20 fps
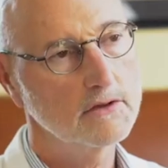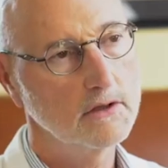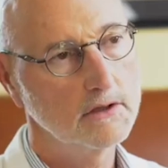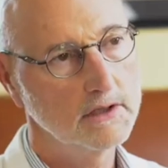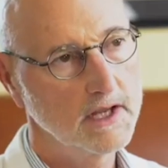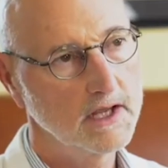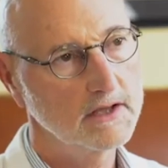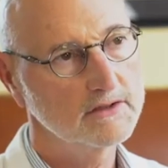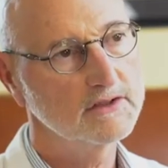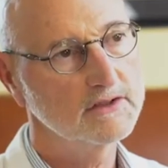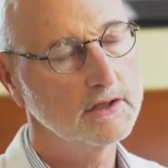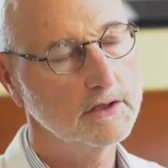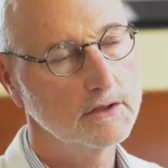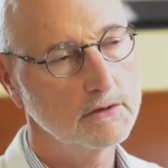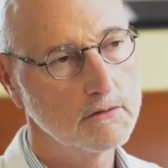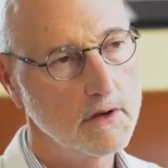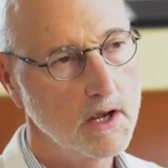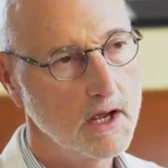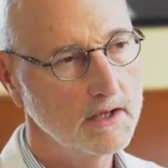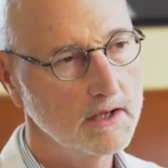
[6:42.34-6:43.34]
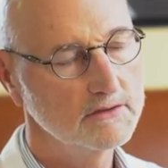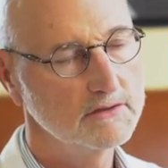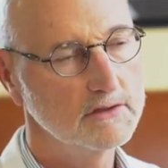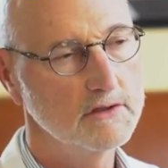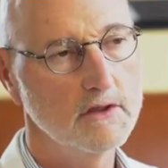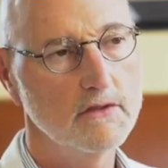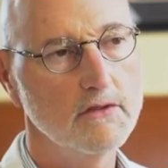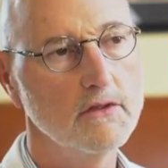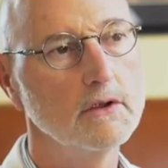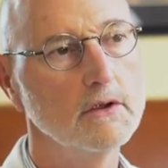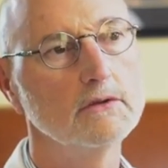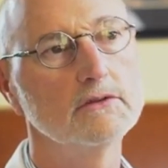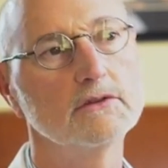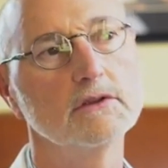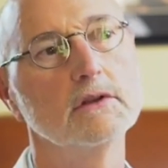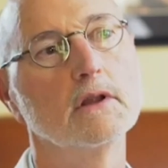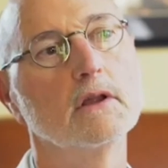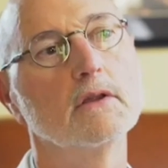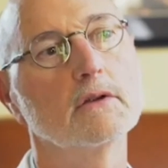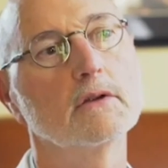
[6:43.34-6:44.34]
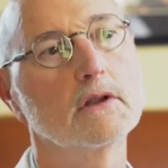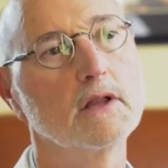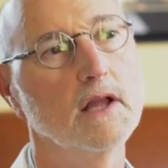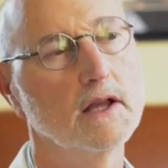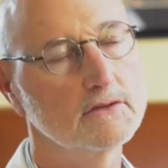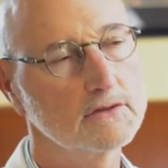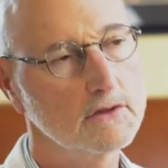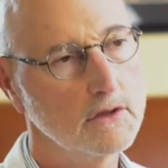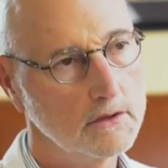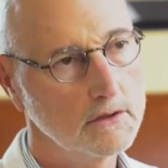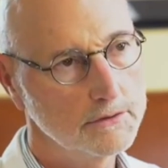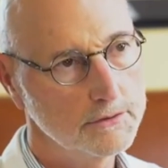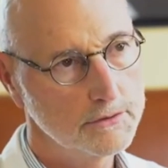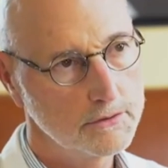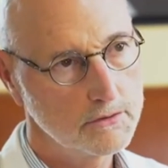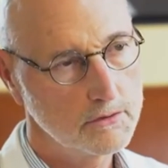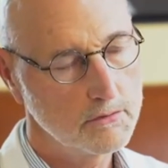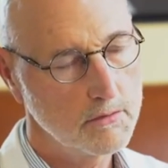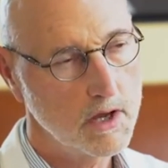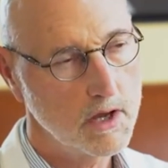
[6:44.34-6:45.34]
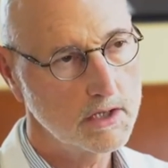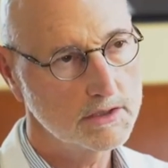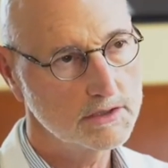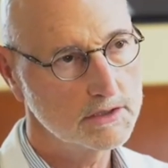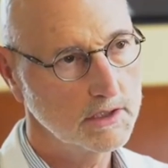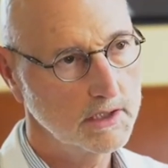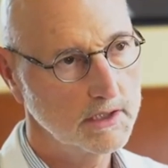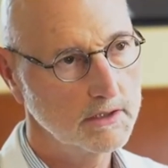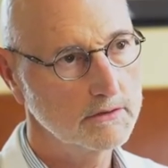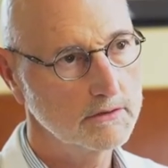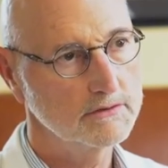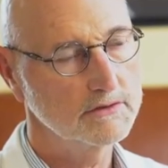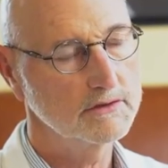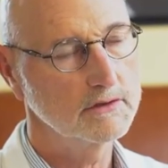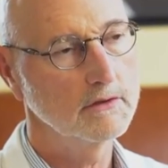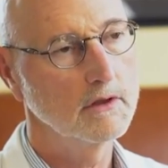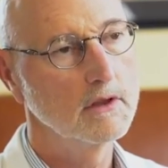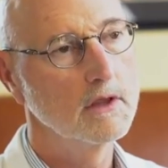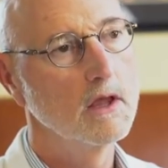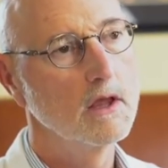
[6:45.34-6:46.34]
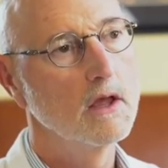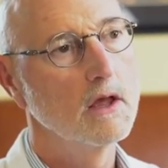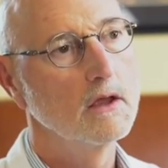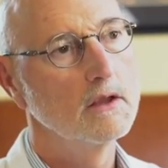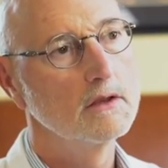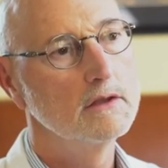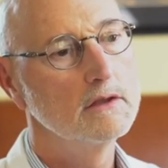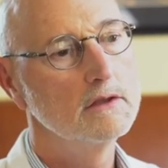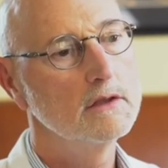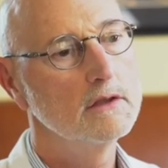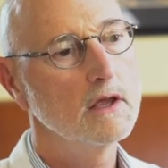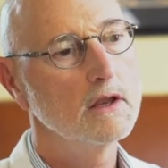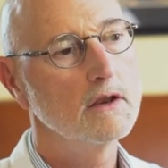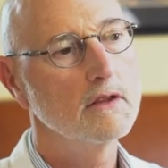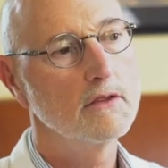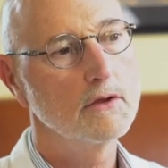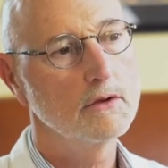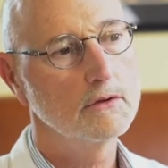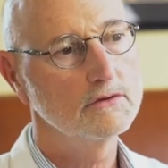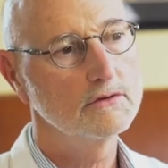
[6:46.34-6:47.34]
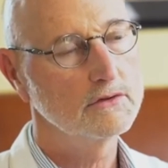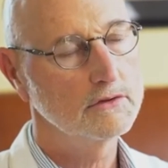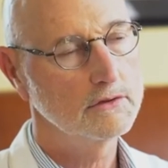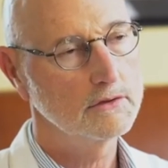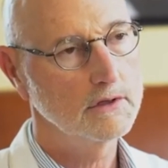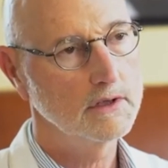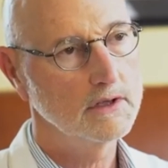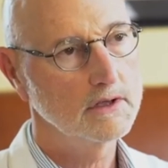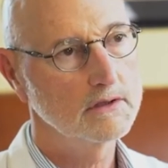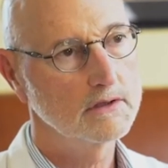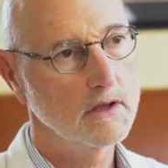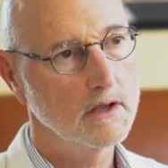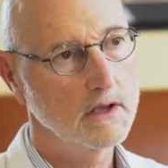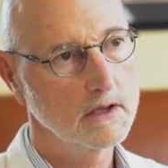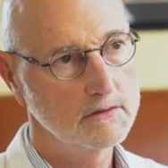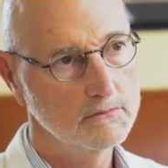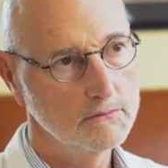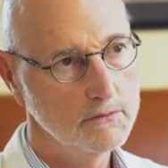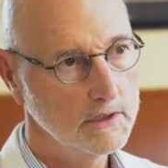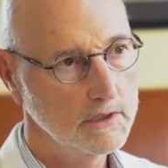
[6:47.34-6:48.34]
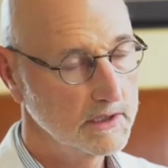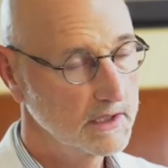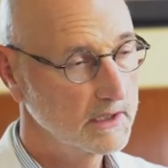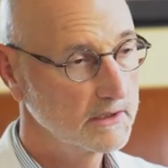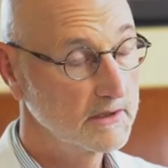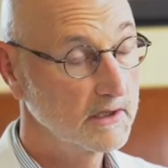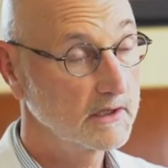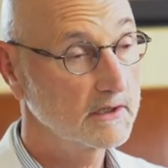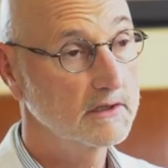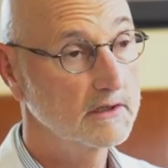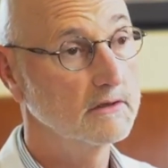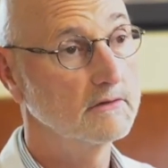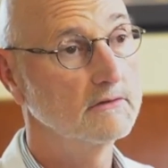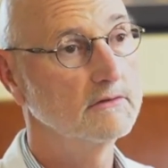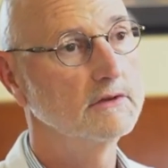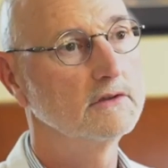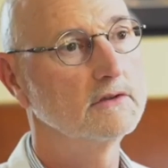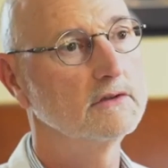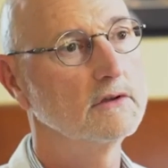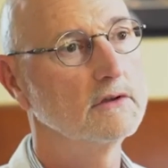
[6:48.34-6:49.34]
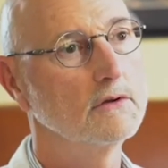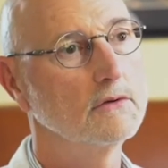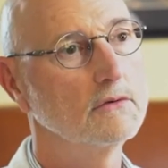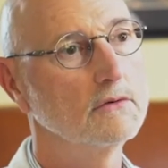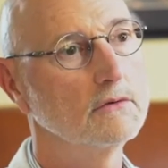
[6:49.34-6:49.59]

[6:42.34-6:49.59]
called SNRIs, and then there's another class called neuromodulators. And none of those are really addictive, and so